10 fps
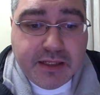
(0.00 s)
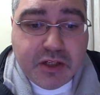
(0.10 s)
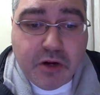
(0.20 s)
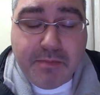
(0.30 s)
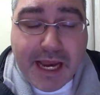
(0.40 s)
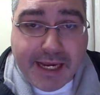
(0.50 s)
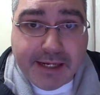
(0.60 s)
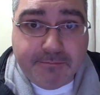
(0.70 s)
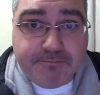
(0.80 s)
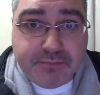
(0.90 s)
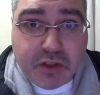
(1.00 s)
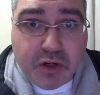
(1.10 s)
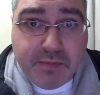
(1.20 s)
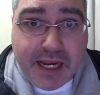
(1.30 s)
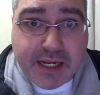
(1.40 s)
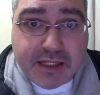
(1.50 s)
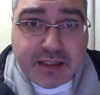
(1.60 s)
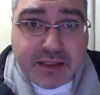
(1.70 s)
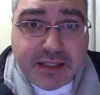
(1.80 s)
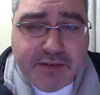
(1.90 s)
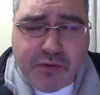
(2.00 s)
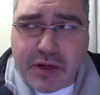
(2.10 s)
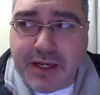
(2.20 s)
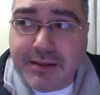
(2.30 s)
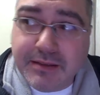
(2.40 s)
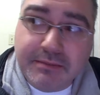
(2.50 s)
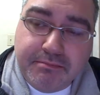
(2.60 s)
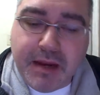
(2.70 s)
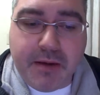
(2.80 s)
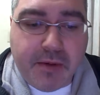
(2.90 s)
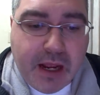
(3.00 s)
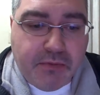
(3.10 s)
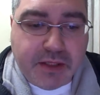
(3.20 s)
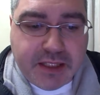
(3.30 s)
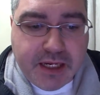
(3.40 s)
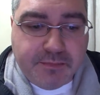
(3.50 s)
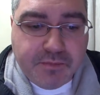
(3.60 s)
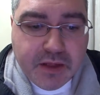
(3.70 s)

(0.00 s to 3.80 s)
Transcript: Could make it could make it to the top 40. Maybe. I uh, will see.